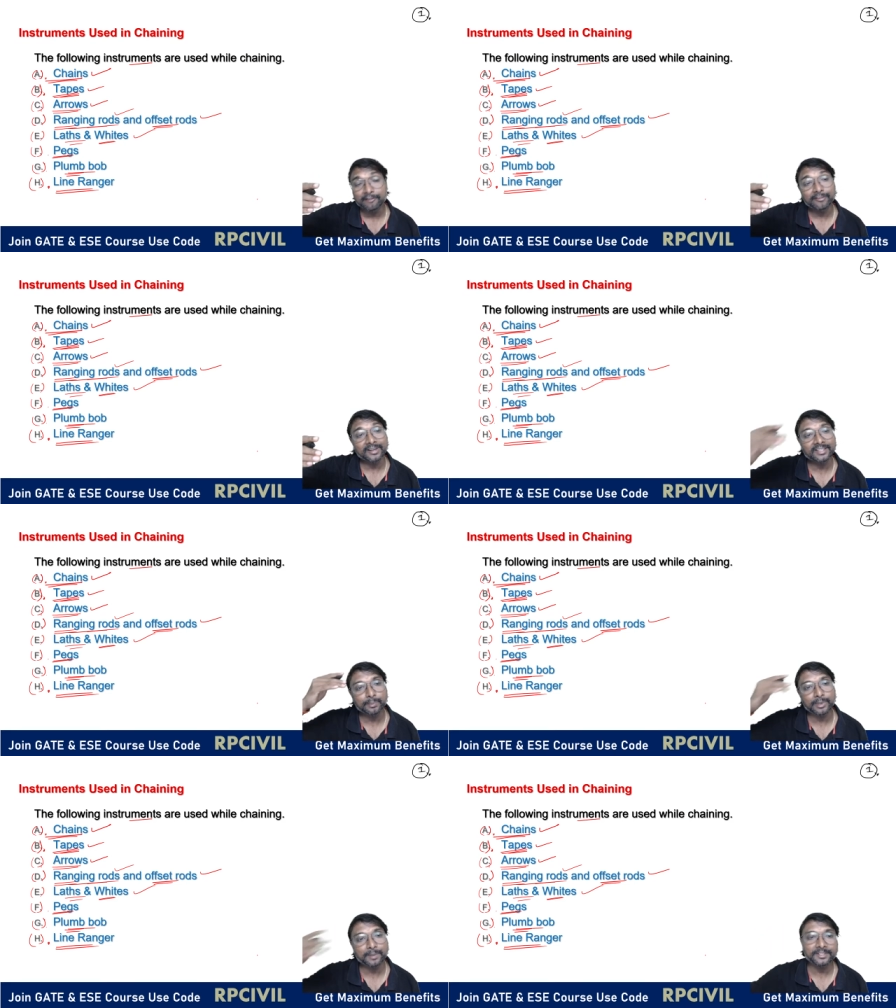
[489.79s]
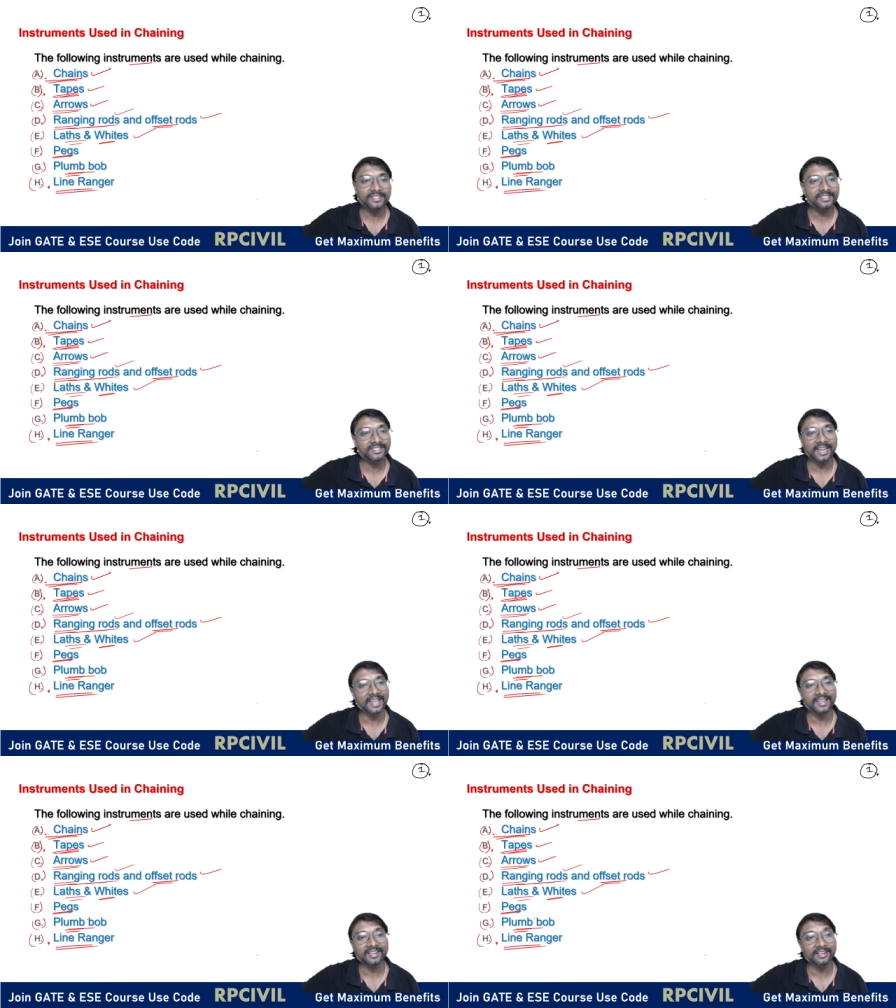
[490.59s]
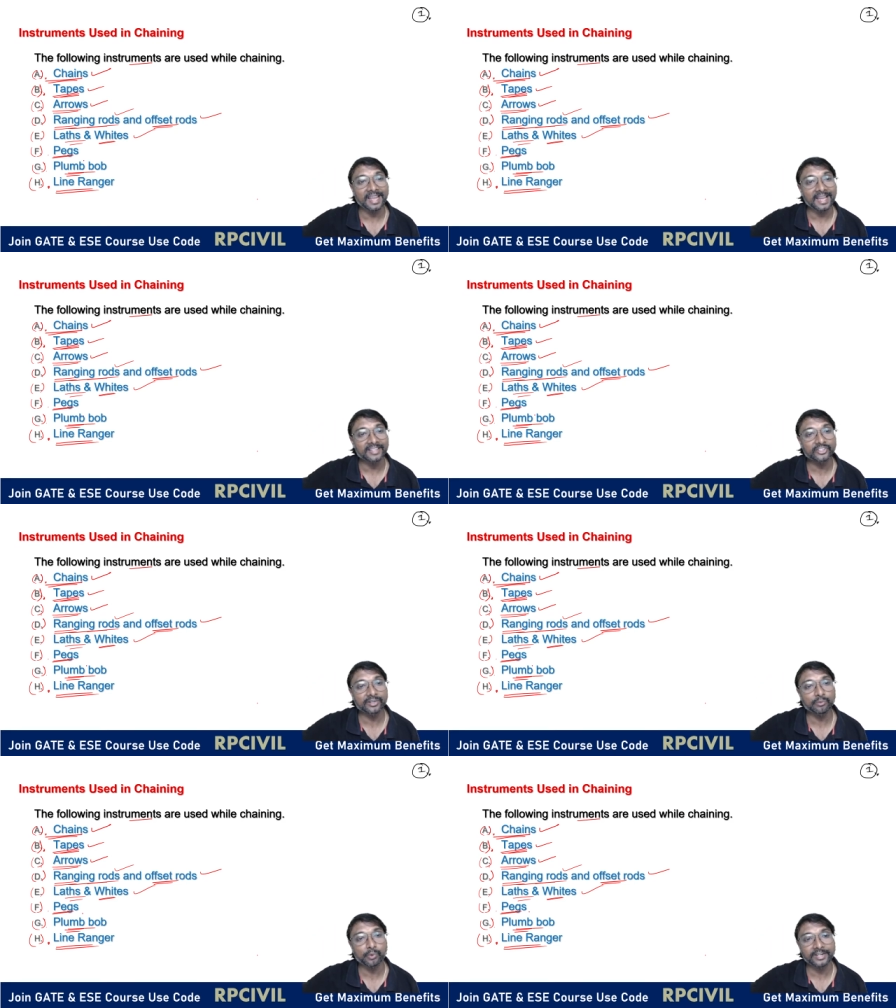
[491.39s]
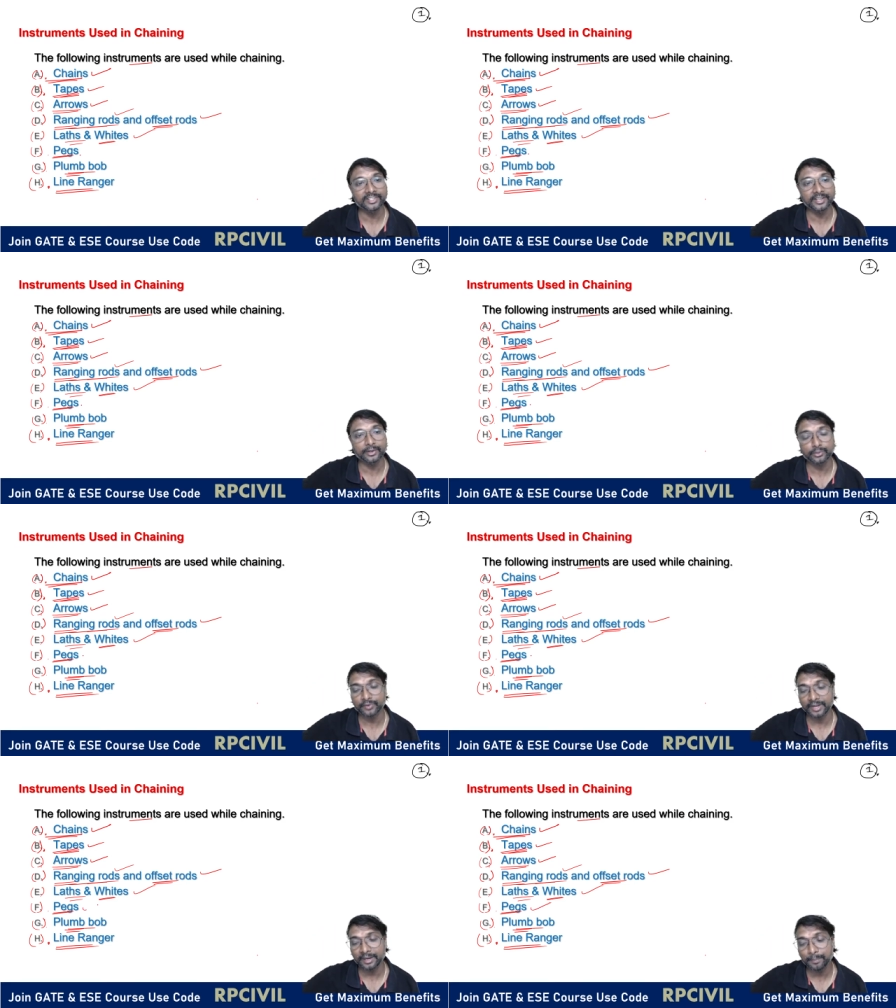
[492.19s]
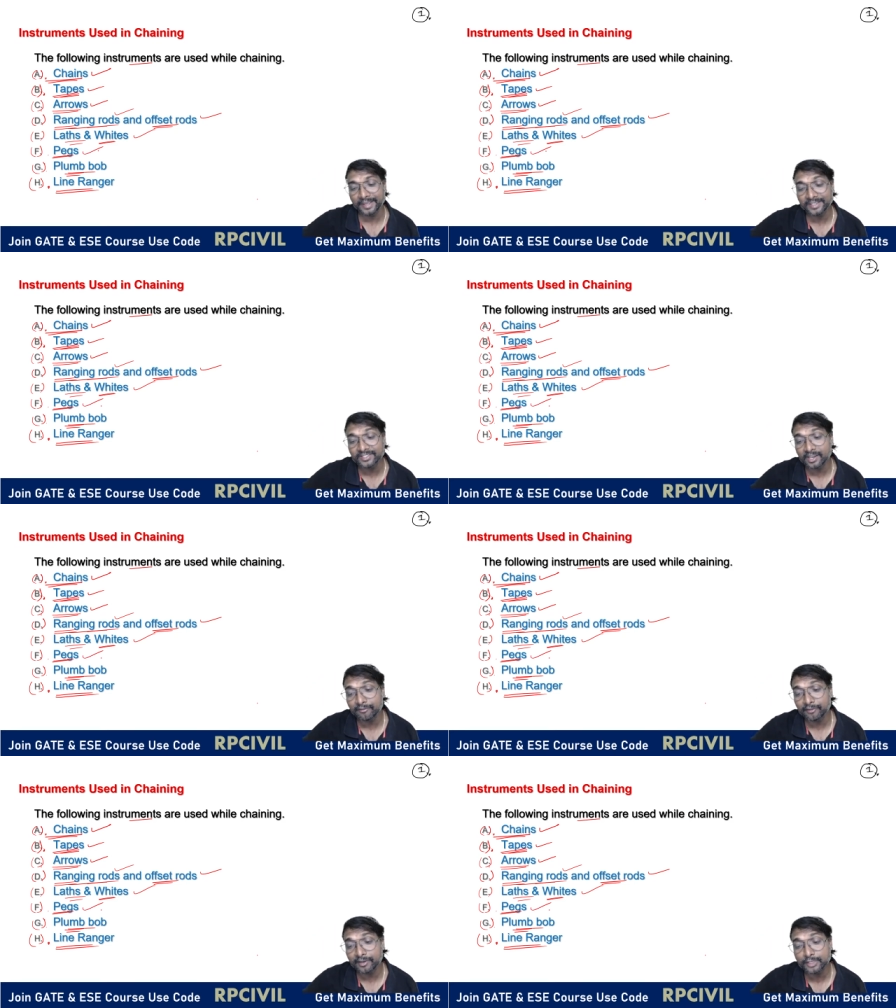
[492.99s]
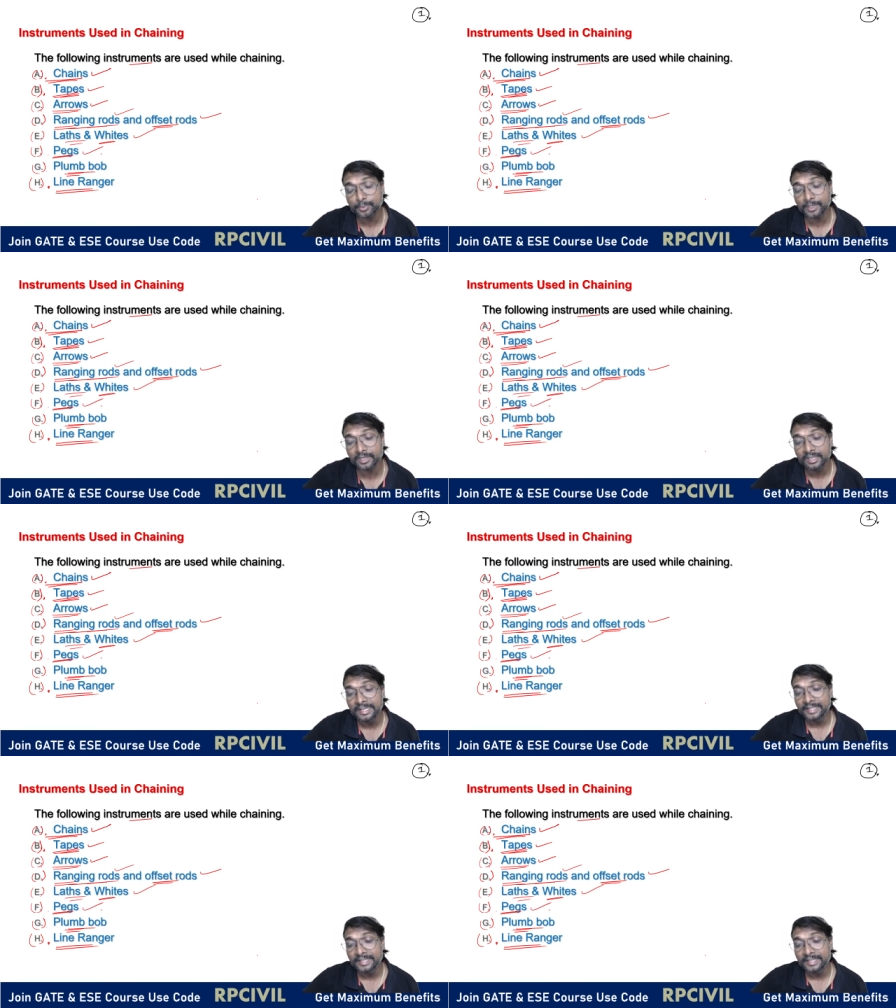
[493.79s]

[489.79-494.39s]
For that purpose, these laths and voids are useful, right? Pegs are for which one?